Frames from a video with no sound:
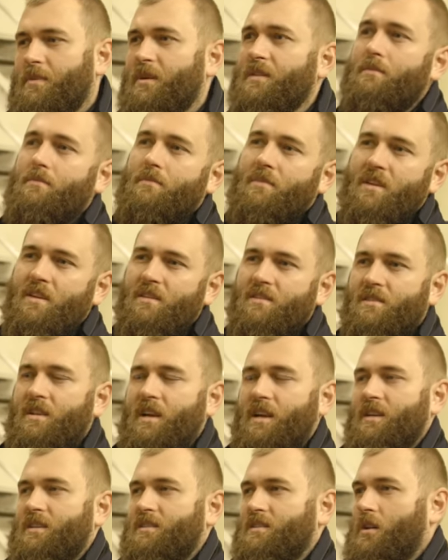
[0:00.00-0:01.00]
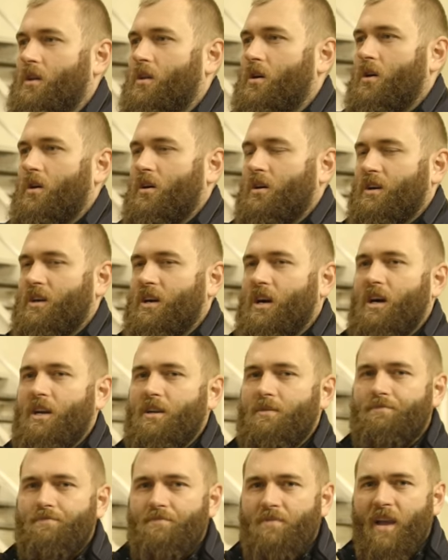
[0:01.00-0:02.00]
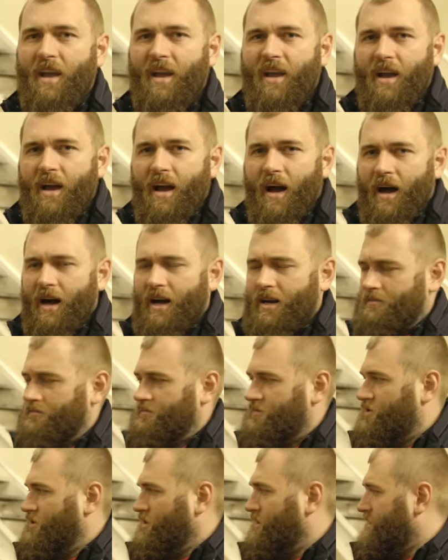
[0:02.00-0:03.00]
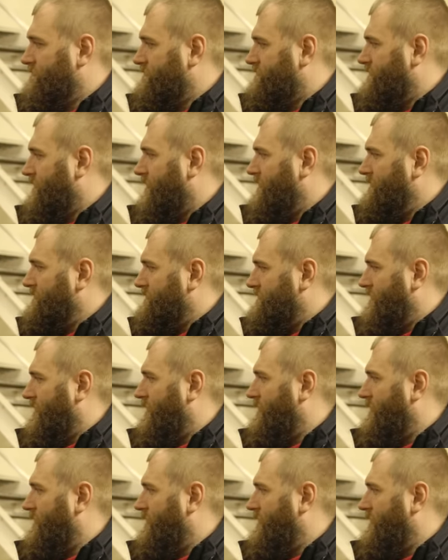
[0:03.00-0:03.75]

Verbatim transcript: but these days are long gone. Um, during these days they